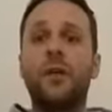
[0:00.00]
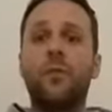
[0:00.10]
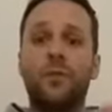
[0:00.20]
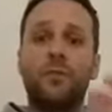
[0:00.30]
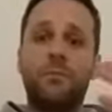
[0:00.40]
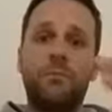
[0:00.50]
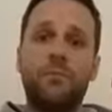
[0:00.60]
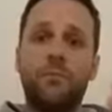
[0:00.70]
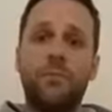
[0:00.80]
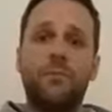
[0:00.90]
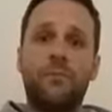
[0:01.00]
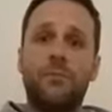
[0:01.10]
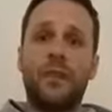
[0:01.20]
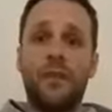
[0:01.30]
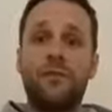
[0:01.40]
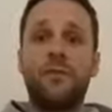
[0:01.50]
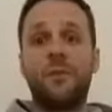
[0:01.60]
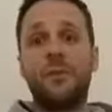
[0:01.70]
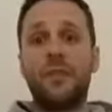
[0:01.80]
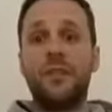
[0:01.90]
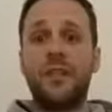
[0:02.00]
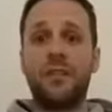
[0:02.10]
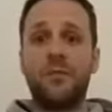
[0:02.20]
which inevitably means you give